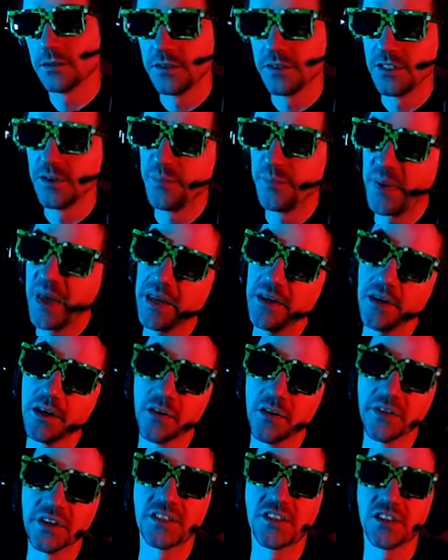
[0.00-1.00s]
Depending
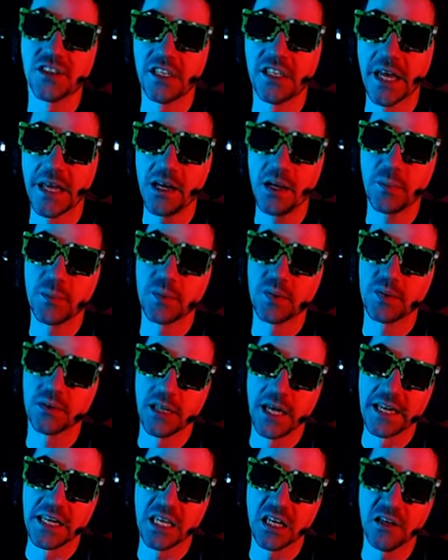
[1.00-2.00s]
on the setup,
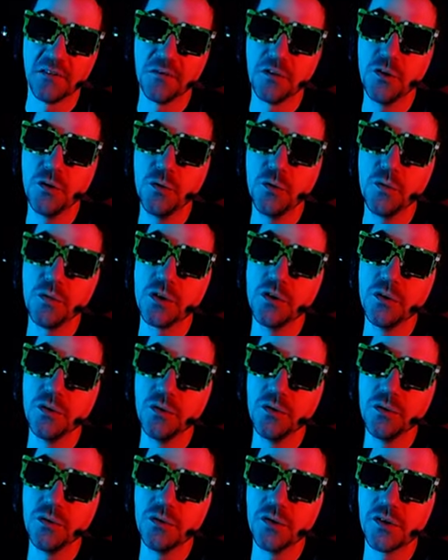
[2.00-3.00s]
like if you
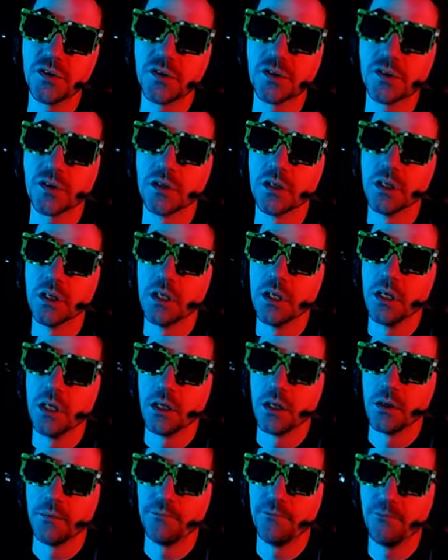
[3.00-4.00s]
use
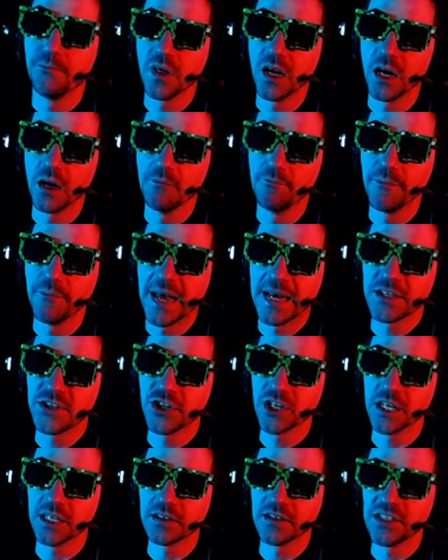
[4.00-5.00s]
a magic
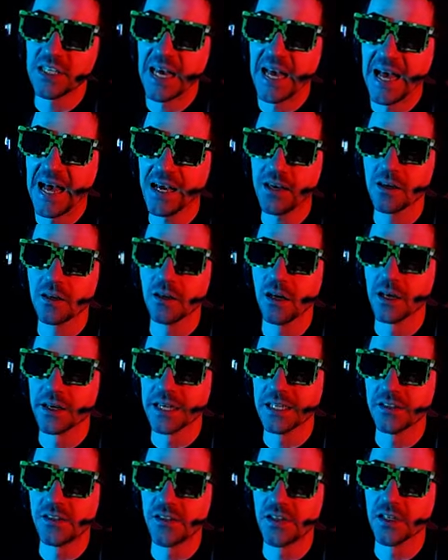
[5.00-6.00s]
attack
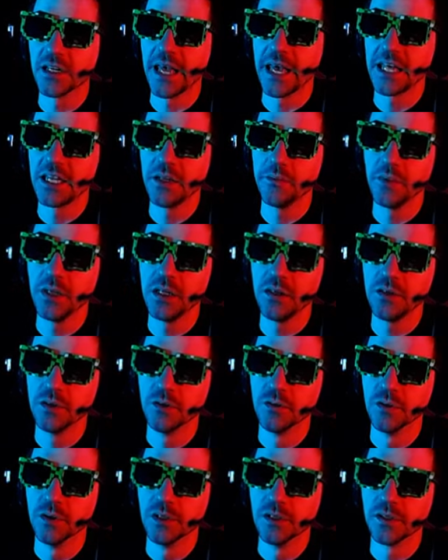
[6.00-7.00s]
against an enemy
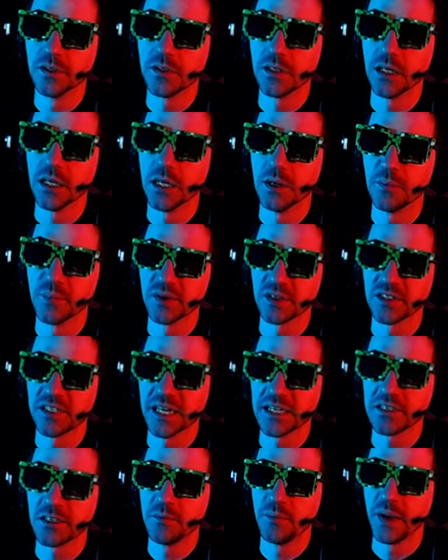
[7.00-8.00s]
who is uh,
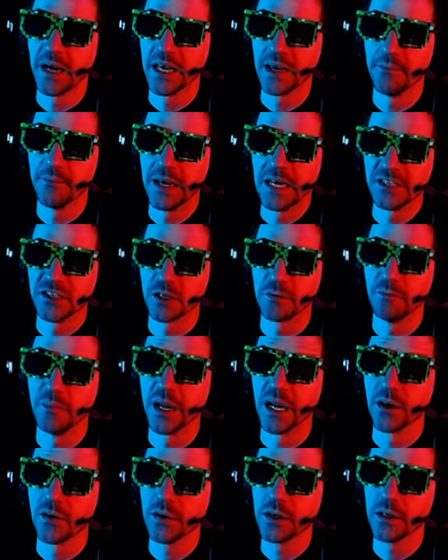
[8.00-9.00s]
protected by a magic
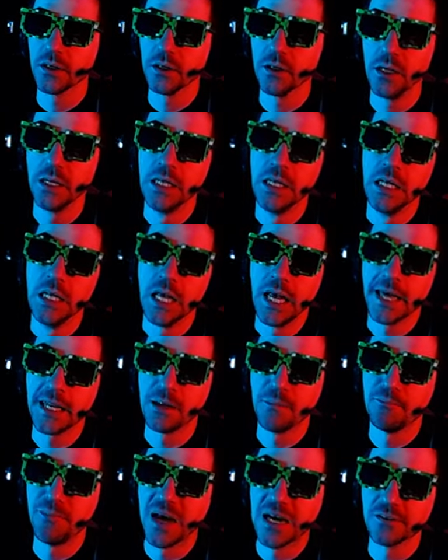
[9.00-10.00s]
barrier, and it
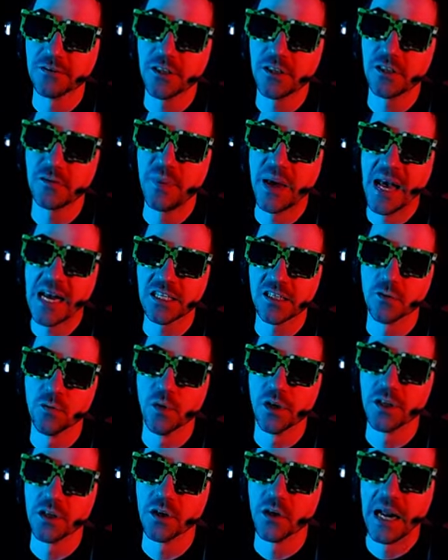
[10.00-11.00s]
bounces back to one
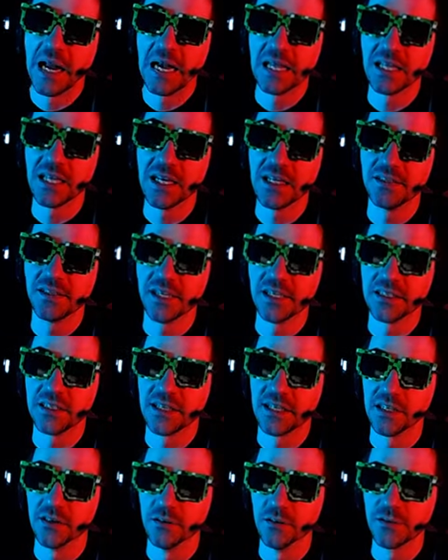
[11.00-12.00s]
of your allies and
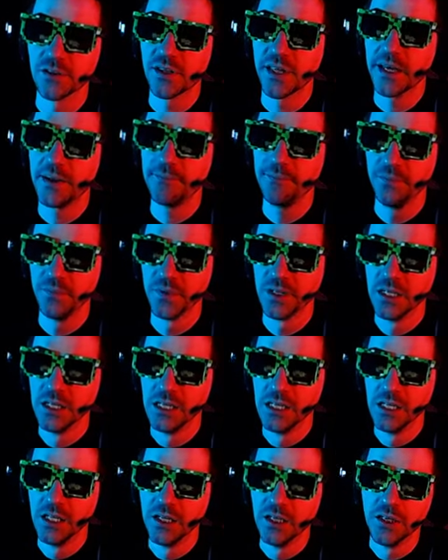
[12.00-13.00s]
kills them,
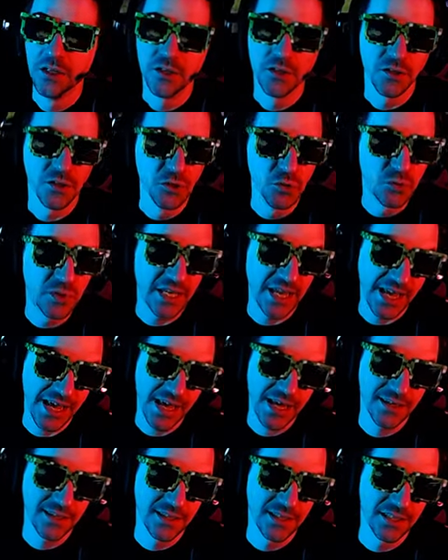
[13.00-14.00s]
you
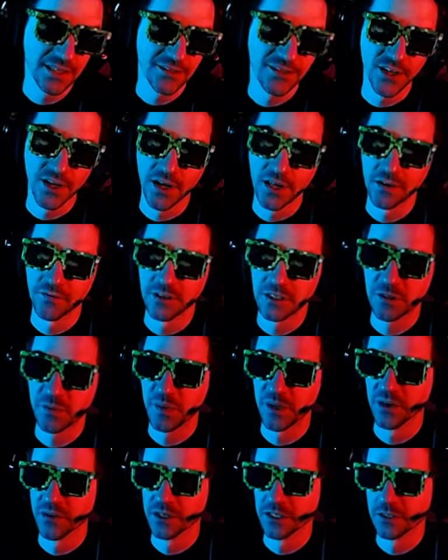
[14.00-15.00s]
can get a ton of
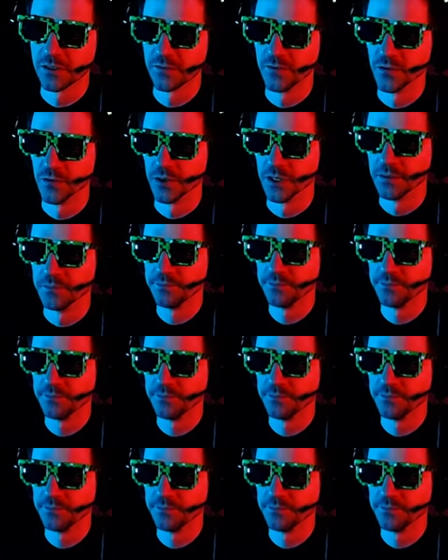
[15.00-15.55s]
experience for it.